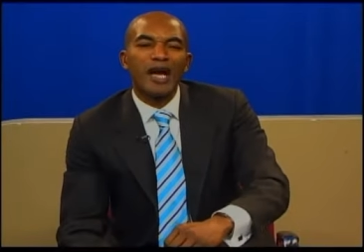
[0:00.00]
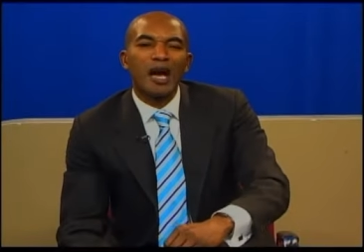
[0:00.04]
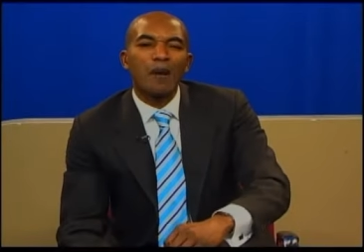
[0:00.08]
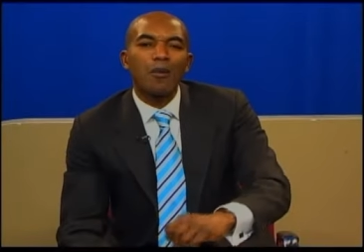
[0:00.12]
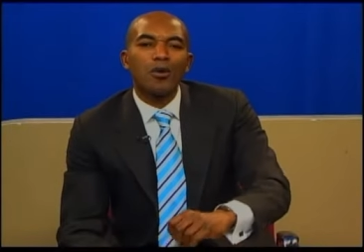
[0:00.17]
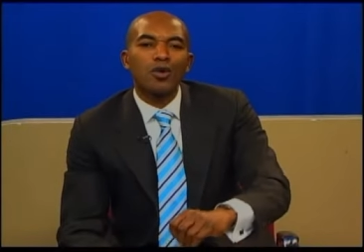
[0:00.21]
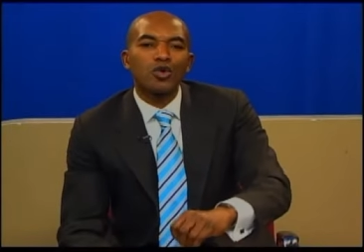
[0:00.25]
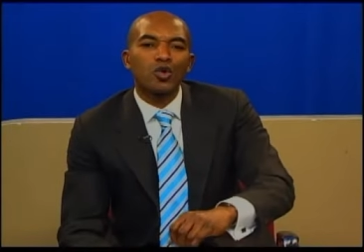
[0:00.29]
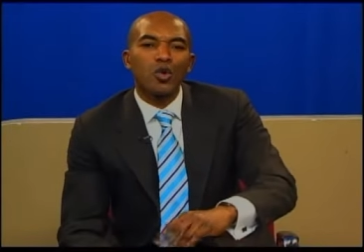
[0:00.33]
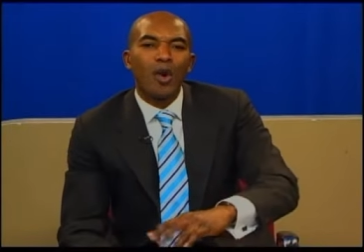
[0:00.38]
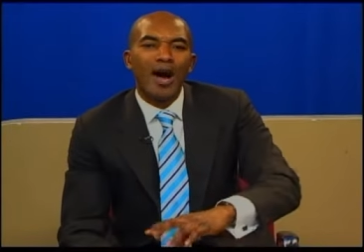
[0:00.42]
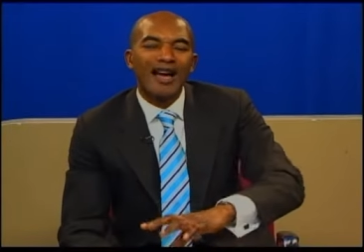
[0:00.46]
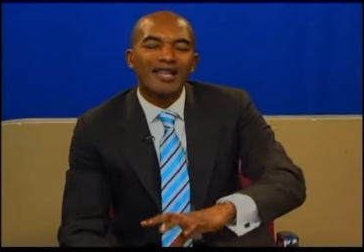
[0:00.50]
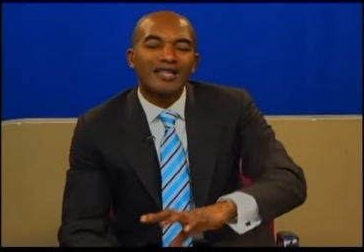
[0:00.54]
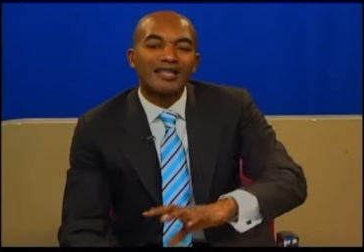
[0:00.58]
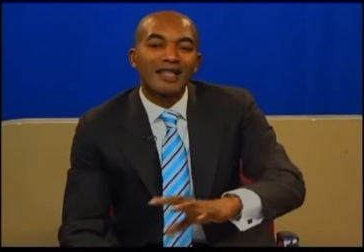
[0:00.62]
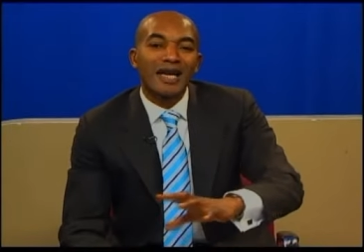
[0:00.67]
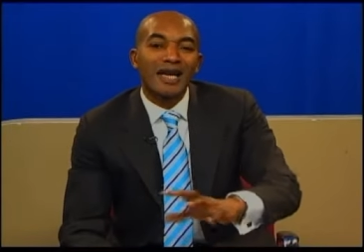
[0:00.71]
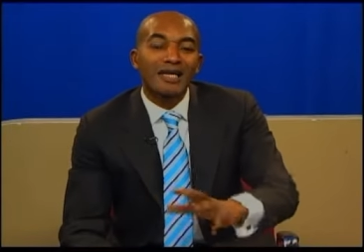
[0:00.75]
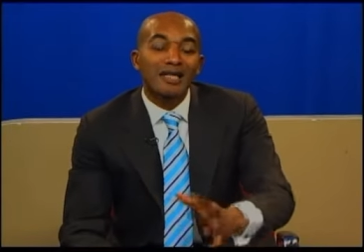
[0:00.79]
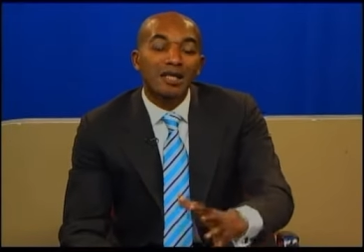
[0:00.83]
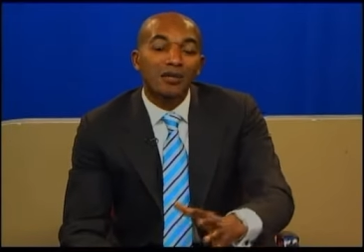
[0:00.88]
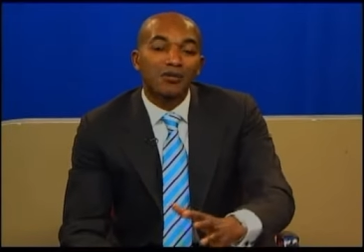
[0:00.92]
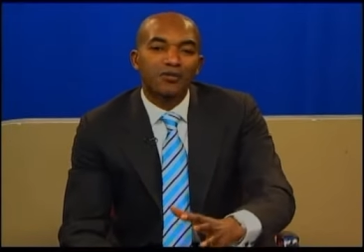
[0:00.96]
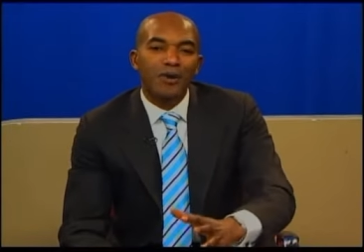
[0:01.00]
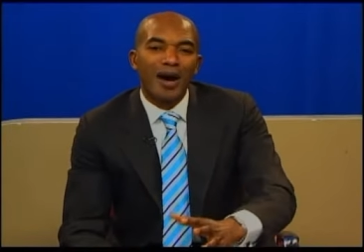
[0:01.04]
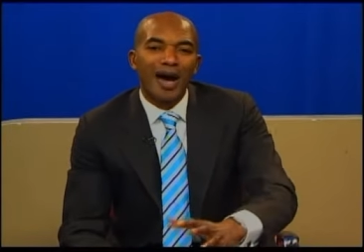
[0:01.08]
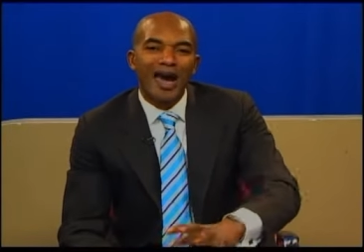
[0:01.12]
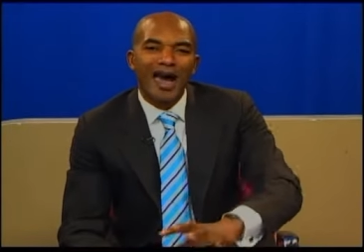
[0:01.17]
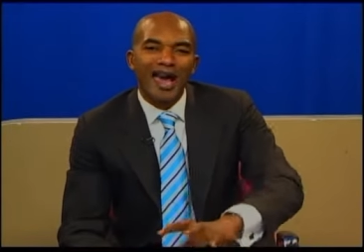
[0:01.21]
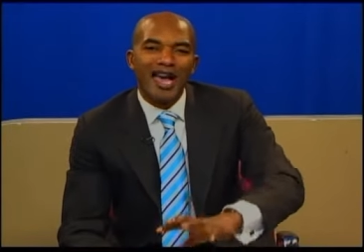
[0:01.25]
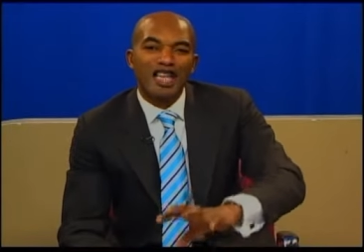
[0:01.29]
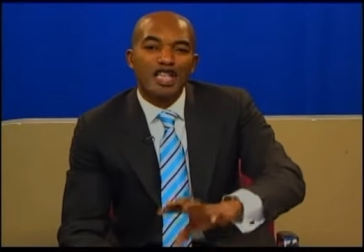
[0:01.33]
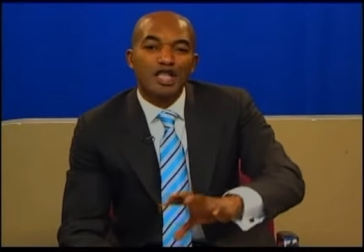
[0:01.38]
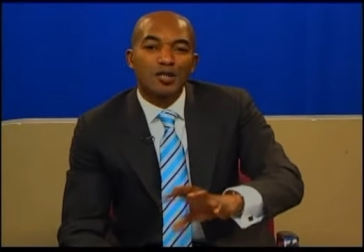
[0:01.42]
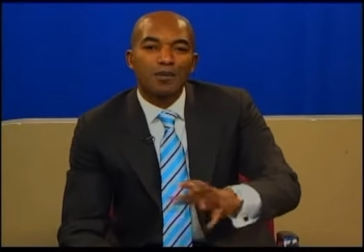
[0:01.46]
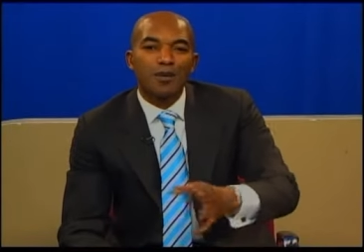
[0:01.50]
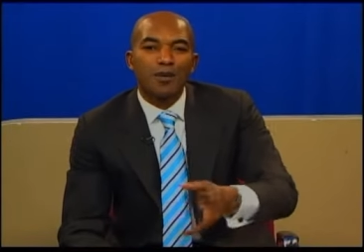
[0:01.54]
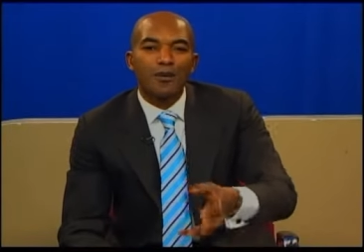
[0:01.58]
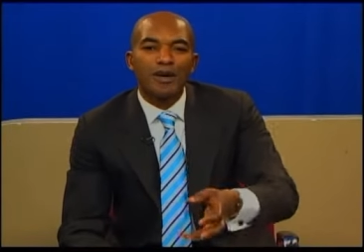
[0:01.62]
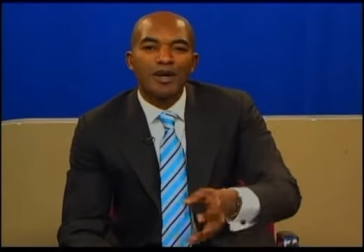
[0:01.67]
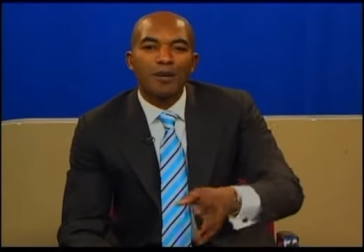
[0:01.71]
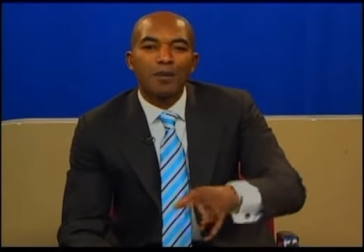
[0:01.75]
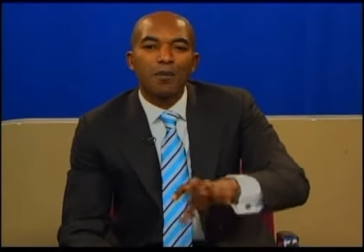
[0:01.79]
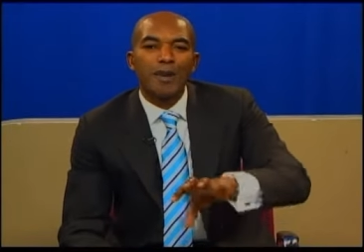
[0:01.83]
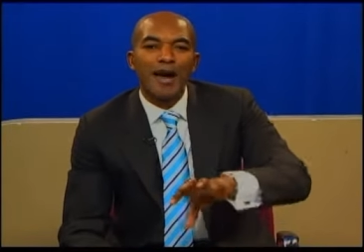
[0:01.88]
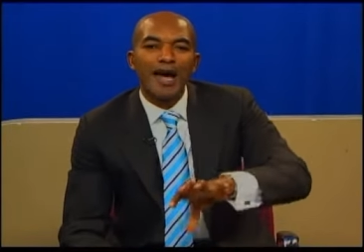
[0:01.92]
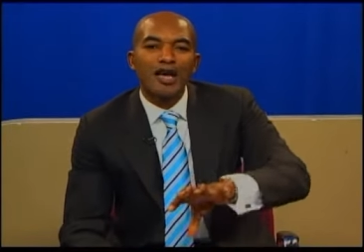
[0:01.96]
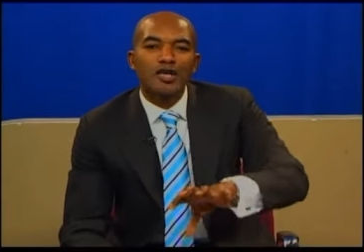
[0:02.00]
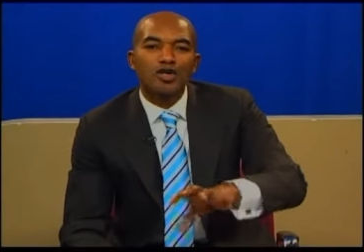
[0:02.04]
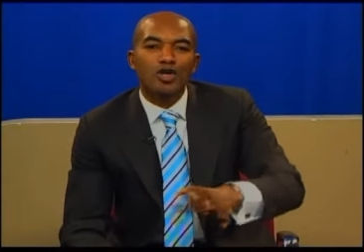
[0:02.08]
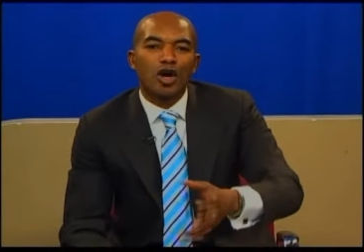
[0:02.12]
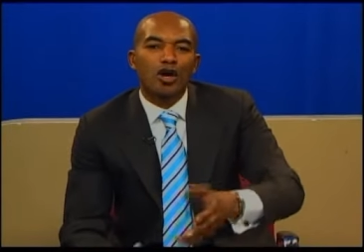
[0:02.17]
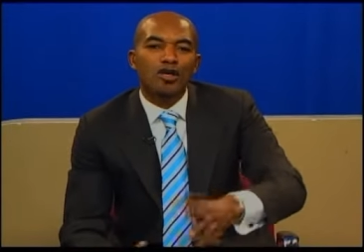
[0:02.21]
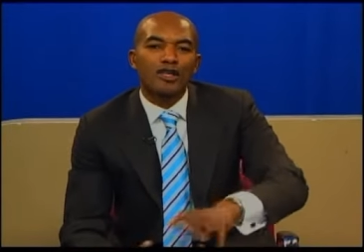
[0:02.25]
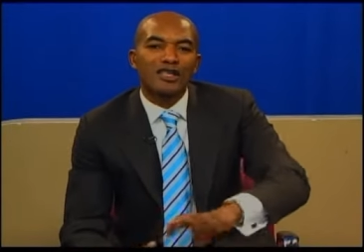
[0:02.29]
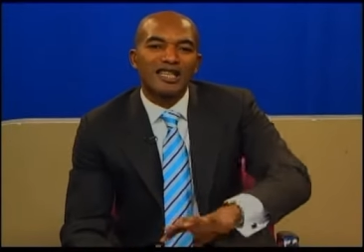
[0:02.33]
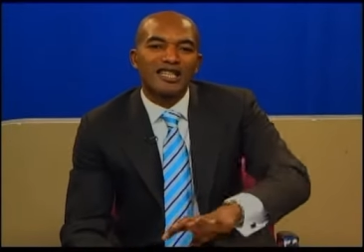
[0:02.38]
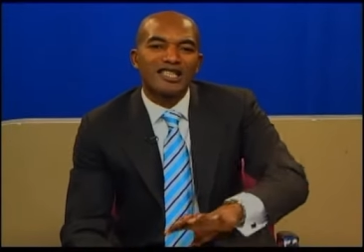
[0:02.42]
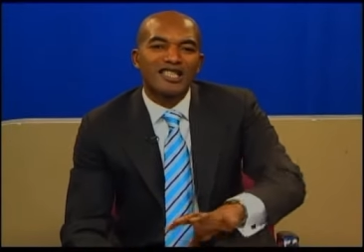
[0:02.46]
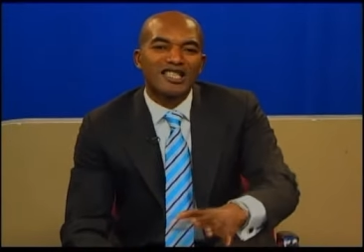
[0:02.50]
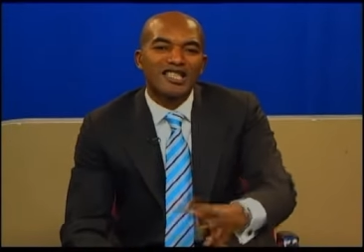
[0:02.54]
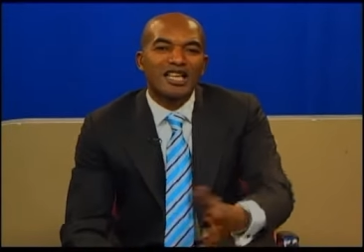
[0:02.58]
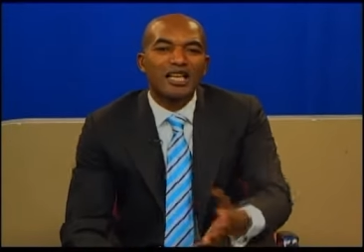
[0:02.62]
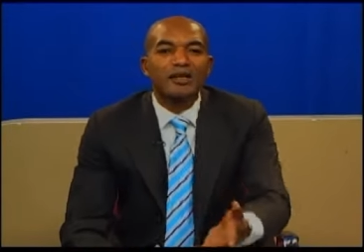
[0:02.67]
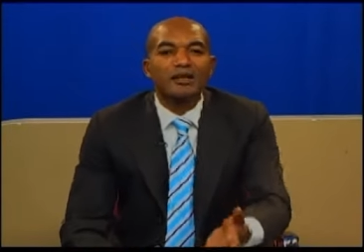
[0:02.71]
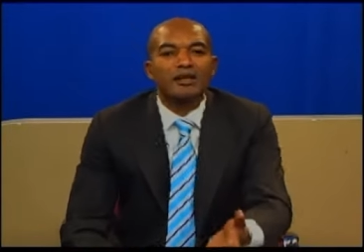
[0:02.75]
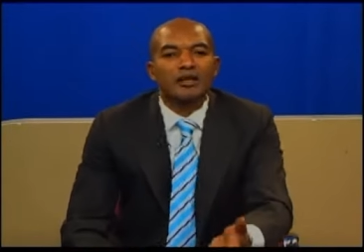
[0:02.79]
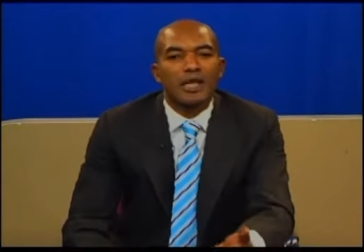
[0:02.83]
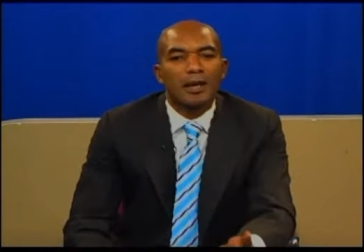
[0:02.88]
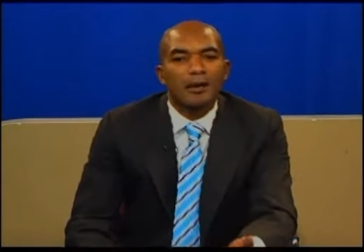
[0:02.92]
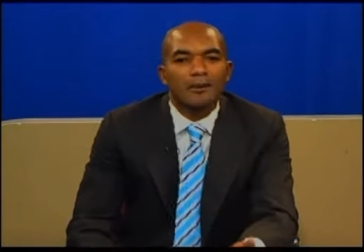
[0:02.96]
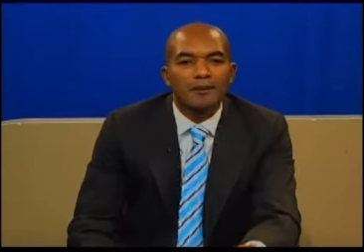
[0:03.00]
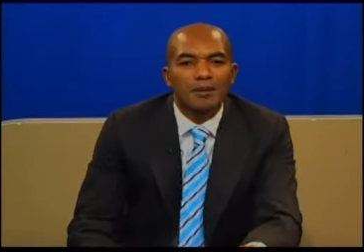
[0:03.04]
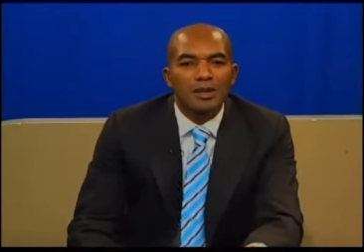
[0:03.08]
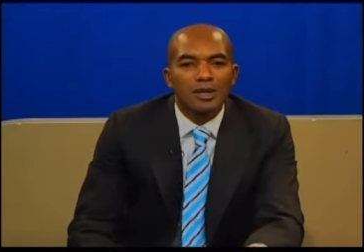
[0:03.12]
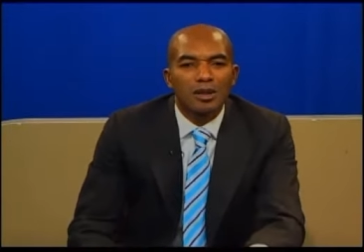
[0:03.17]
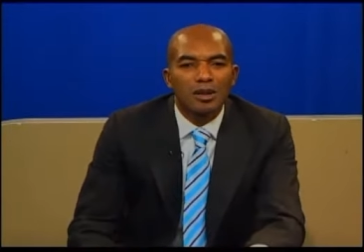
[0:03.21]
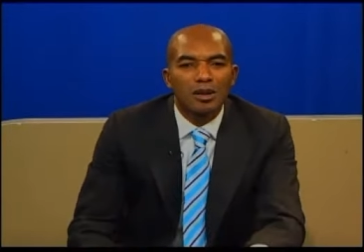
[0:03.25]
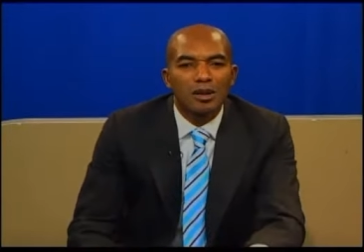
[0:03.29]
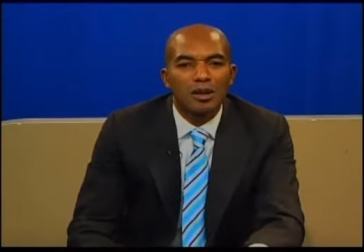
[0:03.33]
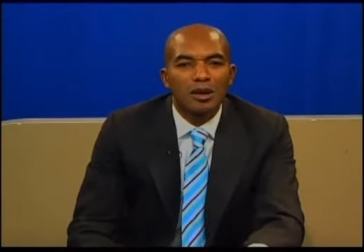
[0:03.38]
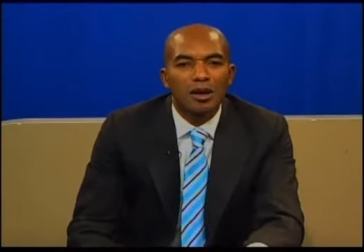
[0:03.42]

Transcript: able to identify a spirit based on the symptoms